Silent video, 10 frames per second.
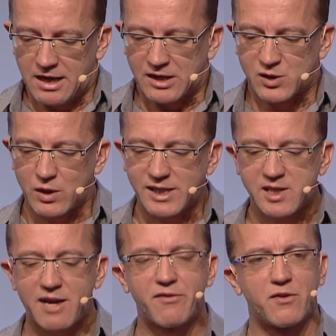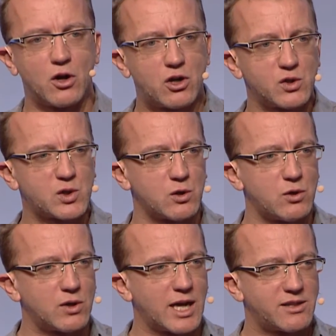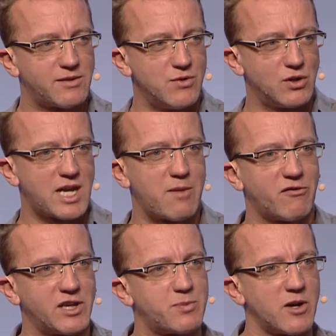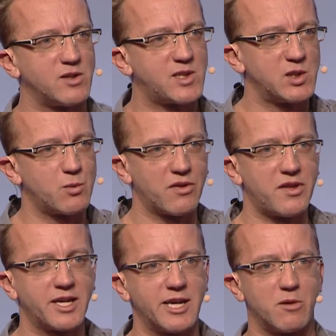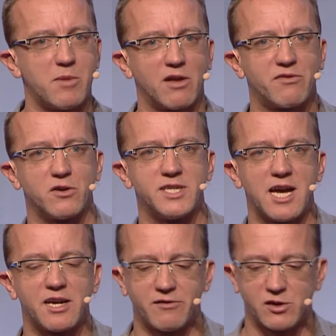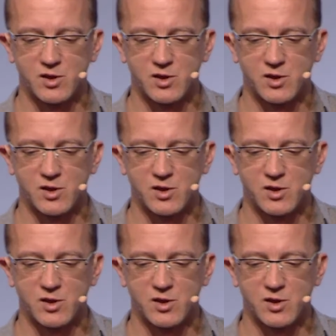So let's have a closer look at the type of experiences we're thinking about for the ad event